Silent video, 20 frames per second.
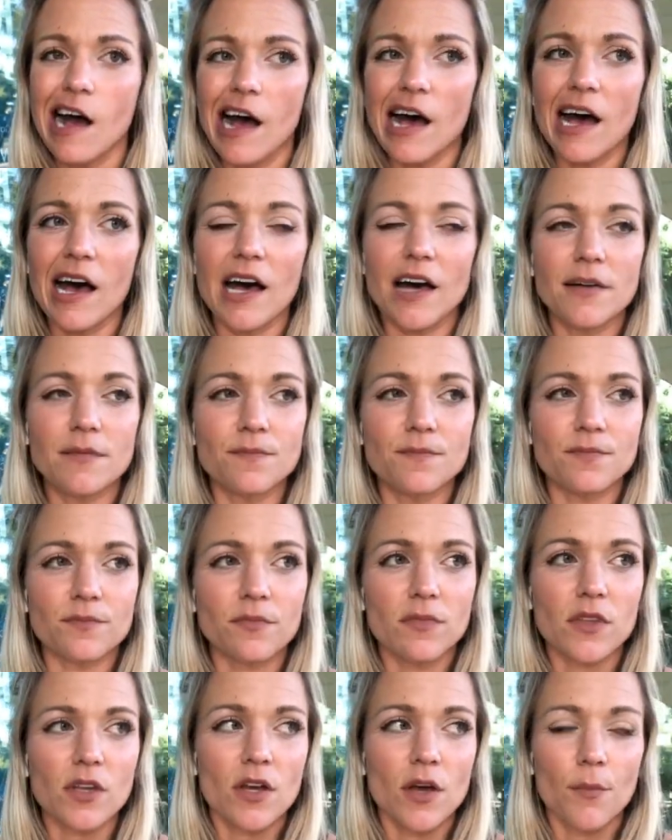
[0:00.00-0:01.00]

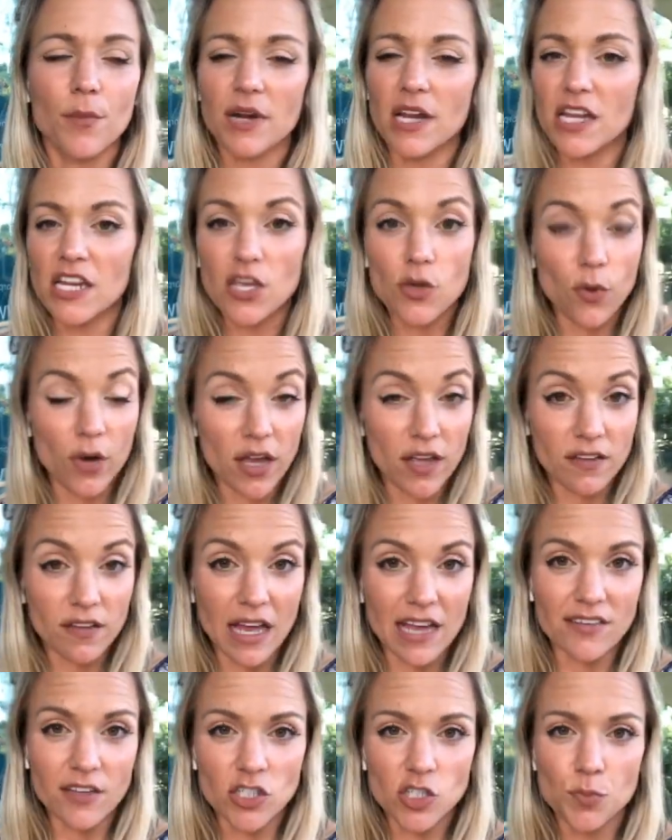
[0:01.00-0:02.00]
But anyways,
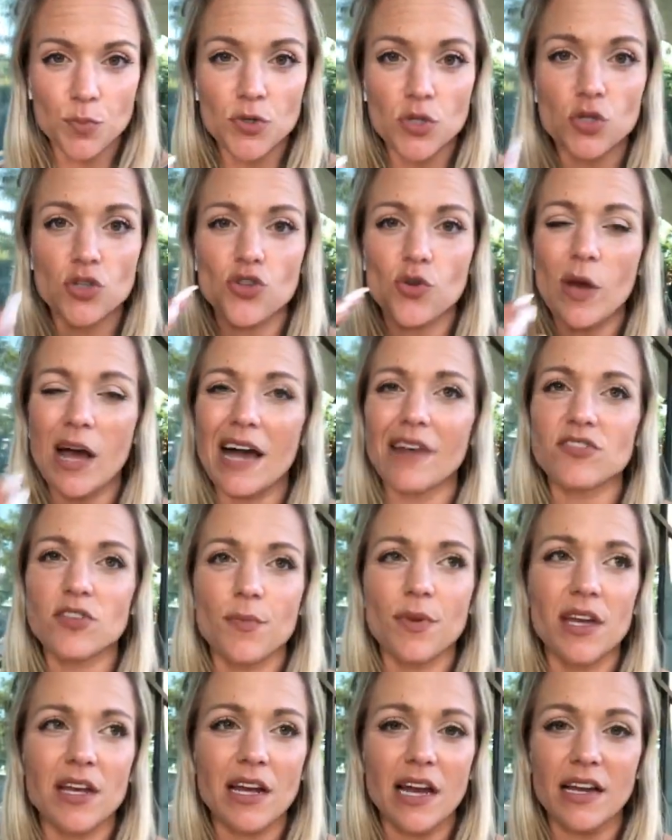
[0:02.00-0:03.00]
as entrepreneurs, you have to
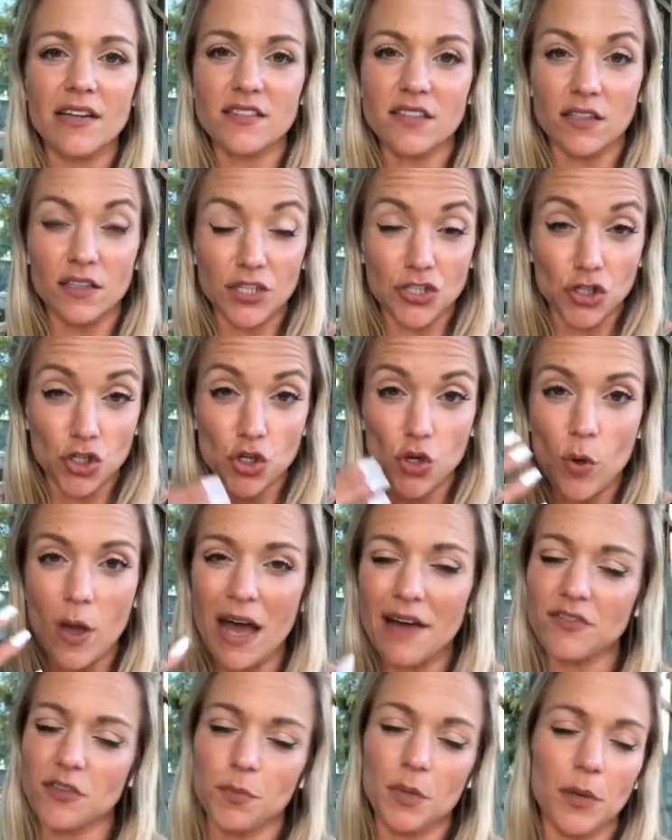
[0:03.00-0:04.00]
be in isolation. You
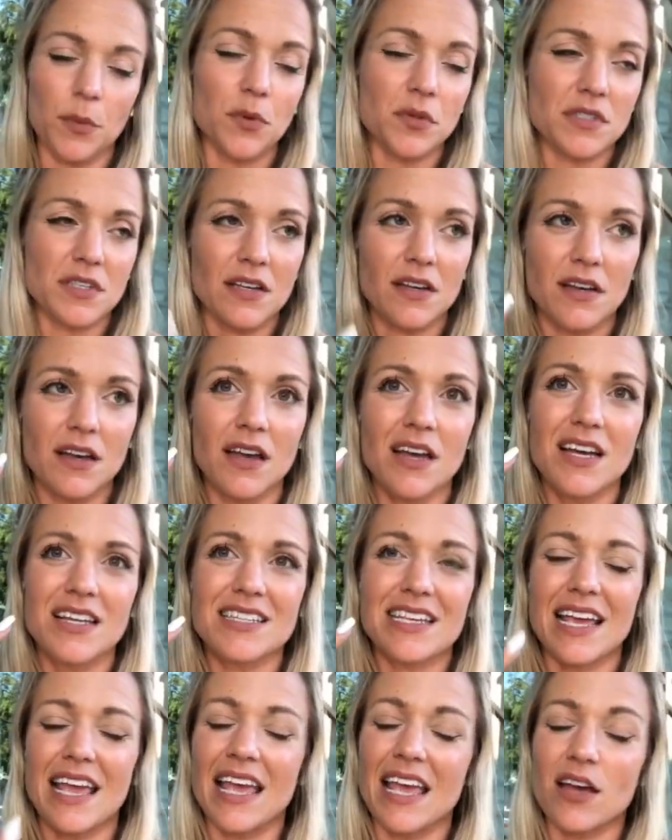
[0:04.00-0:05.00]
have to be able to
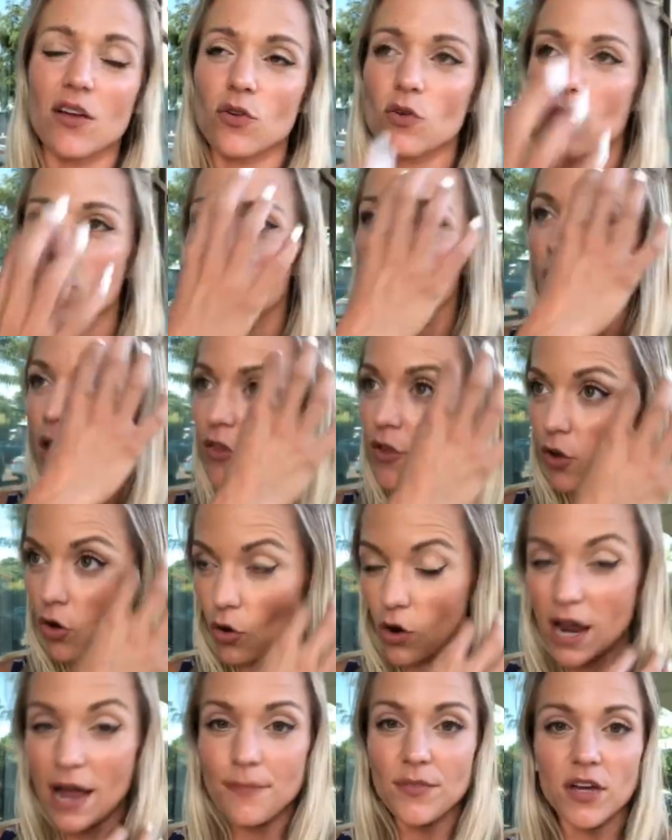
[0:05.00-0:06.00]
handle the
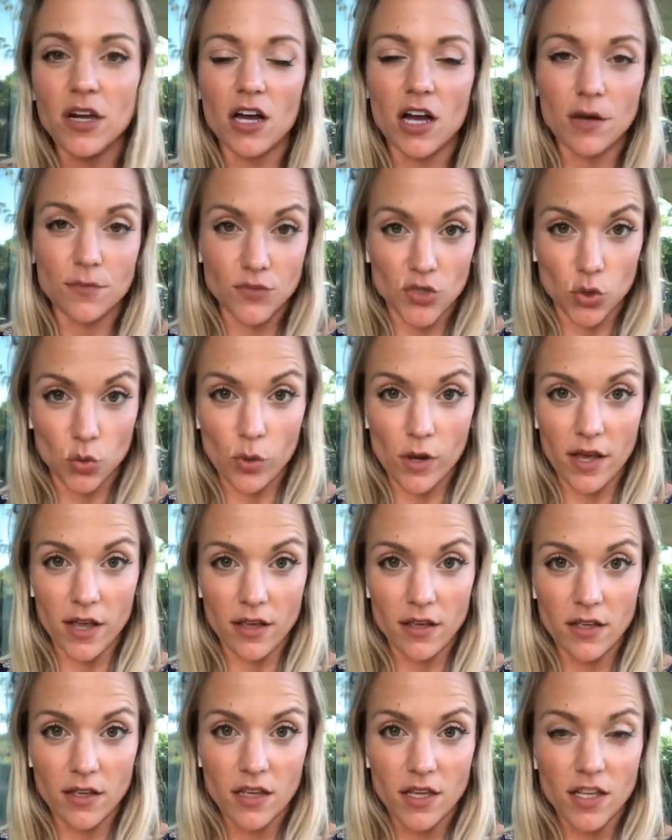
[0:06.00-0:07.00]
crap that comes your way.